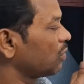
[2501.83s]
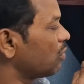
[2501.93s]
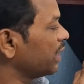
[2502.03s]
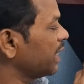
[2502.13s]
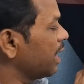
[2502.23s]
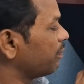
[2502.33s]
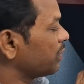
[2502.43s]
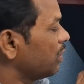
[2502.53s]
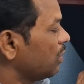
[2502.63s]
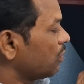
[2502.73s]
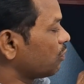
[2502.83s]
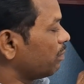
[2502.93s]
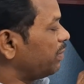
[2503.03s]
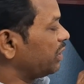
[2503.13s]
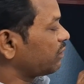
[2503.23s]
Okay now.
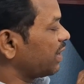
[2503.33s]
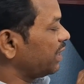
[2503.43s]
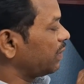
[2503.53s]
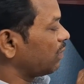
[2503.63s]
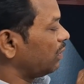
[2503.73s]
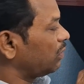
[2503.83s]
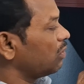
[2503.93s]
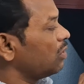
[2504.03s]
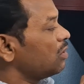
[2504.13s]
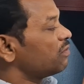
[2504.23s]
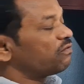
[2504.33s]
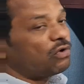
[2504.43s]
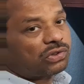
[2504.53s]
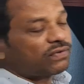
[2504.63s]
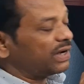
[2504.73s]
So b square equal to
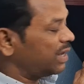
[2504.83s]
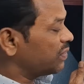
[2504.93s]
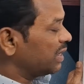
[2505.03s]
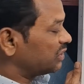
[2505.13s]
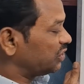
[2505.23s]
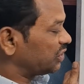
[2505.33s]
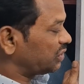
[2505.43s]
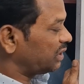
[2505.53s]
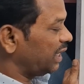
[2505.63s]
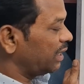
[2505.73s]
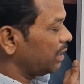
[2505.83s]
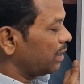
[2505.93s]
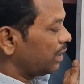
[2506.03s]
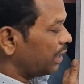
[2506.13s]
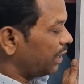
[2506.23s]
4 square is
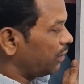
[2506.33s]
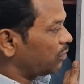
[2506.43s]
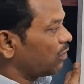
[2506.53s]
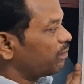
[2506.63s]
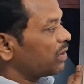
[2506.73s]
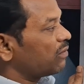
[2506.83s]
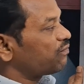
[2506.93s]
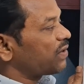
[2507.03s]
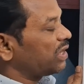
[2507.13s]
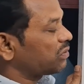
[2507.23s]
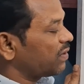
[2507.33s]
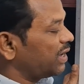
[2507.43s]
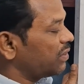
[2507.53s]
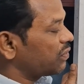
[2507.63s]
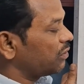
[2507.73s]
16 into 5
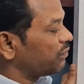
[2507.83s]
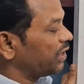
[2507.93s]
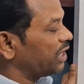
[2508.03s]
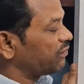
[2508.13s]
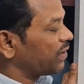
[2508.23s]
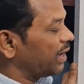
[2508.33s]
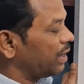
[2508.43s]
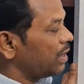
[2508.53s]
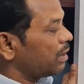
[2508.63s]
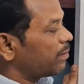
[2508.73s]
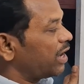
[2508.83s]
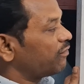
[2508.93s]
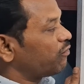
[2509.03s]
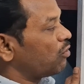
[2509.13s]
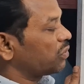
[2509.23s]
square is 25
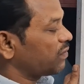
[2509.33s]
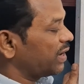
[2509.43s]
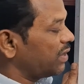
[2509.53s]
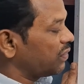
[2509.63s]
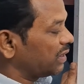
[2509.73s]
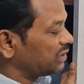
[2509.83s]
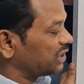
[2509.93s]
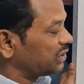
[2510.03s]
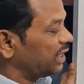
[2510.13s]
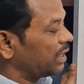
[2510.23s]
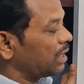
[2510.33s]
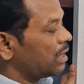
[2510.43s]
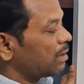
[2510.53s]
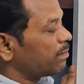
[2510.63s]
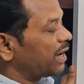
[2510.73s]
by 4 square is 16
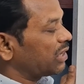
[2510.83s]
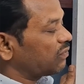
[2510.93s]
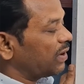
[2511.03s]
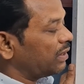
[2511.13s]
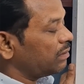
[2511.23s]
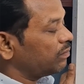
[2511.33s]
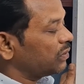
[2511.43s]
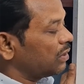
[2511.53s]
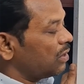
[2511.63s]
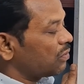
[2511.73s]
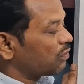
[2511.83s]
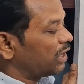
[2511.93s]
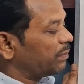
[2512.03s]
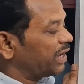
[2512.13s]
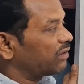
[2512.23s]
minus 1. So
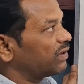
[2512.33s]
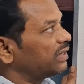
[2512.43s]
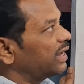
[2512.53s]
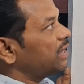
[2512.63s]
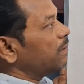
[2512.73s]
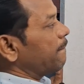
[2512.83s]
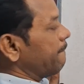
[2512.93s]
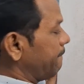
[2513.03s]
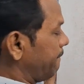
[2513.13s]
let me take 1 there.